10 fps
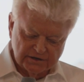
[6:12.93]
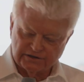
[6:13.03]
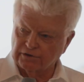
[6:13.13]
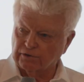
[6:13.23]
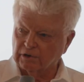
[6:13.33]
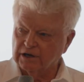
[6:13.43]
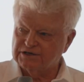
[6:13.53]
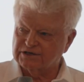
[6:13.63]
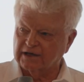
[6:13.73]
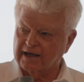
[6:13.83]
So to
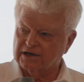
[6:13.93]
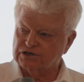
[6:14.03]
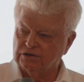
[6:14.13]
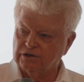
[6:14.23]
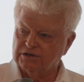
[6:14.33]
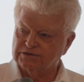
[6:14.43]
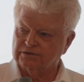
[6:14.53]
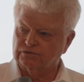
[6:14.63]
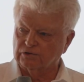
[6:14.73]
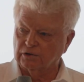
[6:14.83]
release the gas, you need
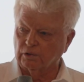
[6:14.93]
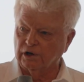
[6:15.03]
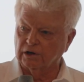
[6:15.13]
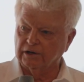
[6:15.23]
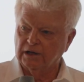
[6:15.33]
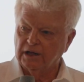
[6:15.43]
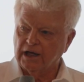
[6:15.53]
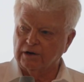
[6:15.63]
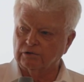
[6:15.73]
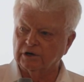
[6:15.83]
to drill a well
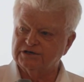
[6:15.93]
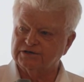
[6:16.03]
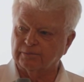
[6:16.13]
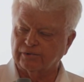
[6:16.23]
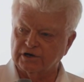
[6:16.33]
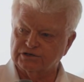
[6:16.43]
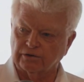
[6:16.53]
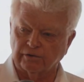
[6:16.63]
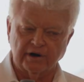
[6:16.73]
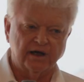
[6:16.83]
and release the
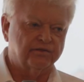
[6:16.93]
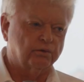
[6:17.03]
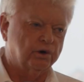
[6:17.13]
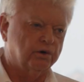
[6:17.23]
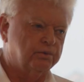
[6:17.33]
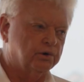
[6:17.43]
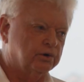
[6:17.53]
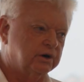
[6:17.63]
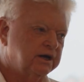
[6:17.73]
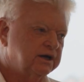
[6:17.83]
pressure around the
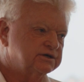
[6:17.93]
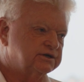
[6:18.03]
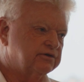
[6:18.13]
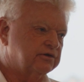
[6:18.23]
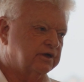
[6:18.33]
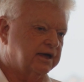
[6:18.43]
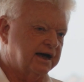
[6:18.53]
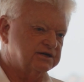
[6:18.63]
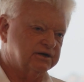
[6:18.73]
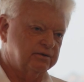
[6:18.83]
wellbore so that the
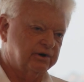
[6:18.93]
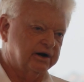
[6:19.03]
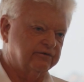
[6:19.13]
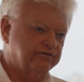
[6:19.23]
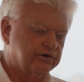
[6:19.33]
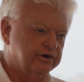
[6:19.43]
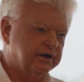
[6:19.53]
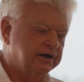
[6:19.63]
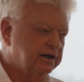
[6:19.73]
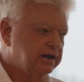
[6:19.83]
gas can break
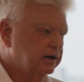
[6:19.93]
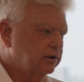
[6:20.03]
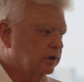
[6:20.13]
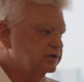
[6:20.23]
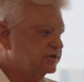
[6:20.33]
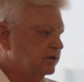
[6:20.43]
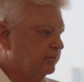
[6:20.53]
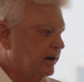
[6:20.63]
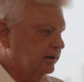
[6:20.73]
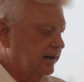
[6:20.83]
free. Once the
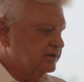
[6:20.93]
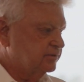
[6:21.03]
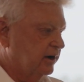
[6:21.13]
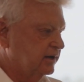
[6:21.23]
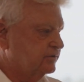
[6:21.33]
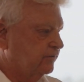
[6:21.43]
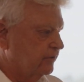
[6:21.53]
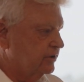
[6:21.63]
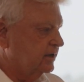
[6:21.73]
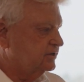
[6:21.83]
gas breaks
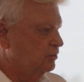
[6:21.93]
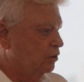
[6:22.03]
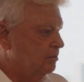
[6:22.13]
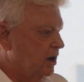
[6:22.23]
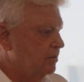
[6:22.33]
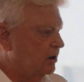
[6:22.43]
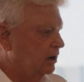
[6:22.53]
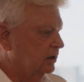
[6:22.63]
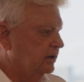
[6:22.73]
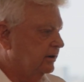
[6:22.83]
free, it's more
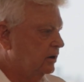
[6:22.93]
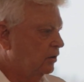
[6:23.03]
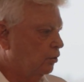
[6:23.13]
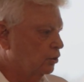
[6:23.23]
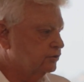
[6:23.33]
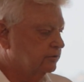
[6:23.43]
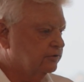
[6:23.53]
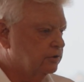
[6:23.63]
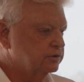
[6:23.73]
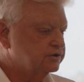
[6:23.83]
mobile than water,
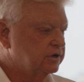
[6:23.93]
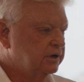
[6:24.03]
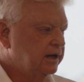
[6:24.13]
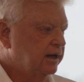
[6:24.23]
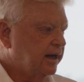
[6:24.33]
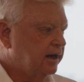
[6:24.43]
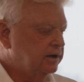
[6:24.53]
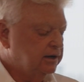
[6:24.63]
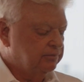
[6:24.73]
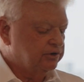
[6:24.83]
of course,
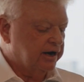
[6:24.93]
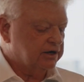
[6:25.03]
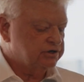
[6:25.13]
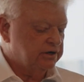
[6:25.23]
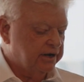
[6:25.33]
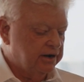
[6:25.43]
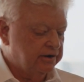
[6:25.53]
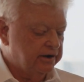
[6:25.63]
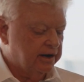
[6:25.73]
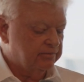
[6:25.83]
and in production,
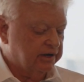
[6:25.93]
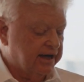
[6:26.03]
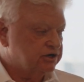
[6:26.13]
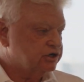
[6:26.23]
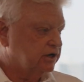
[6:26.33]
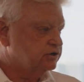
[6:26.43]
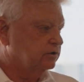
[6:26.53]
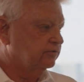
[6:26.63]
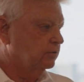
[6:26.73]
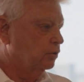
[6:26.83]
and the gas shuts
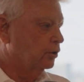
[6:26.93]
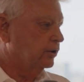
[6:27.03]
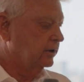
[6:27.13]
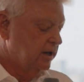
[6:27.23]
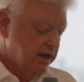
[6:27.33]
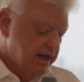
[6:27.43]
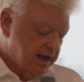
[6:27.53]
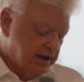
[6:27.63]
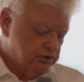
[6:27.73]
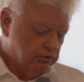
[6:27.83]
off the water,
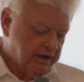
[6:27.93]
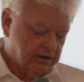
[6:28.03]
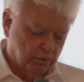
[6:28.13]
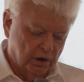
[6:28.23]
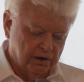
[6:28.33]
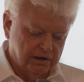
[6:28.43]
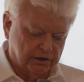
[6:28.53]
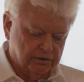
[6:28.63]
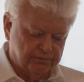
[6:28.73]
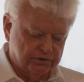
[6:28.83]
and you'll get a well
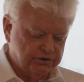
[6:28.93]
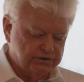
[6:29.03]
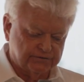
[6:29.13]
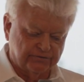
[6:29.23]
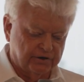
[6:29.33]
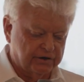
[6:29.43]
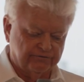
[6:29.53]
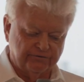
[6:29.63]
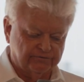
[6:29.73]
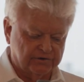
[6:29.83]
that could produce for
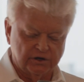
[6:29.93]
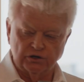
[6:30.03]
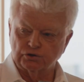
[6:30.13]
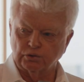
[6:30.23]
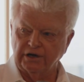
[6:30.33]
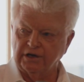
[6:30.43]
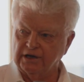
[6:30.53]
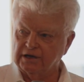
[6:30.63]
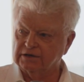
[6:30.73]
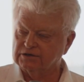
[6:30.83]
15, 20
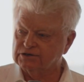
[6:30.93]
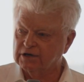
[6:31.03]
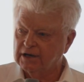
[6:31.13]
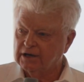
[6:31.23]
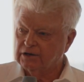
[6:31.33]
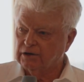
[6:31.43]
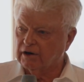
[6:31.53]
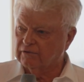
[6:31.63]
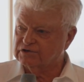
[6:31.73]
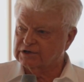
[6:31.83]
years. You
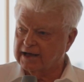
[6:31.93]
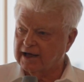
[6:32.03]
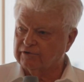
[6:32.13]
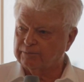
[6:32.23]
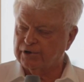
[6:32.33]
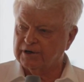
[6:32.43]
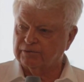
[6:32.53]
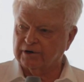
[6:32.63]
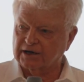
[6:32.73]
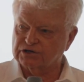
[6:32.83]
obviously have a peak
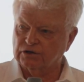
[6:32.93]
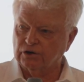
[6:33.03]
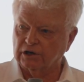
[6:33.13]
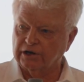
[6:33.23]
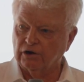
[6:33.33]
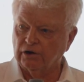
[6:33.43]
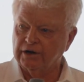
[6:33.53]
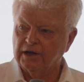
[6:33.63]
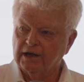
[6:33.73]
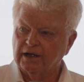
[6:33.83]
production early
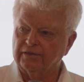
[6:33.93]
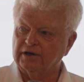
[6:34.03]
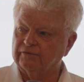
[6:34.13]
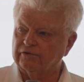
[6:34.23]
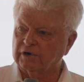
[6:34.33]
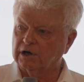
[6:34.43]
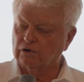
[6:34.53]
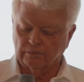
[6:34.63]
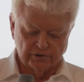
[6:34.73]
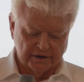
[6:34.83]
on and then a very
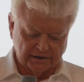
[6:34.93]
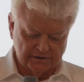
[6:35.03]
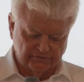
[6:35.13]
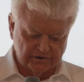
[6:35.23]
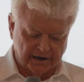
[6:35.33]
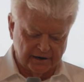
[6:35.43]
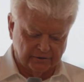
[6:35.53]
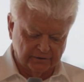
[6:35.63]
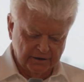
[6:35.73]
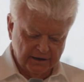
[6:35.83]
long productive
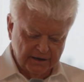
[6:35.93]
tail.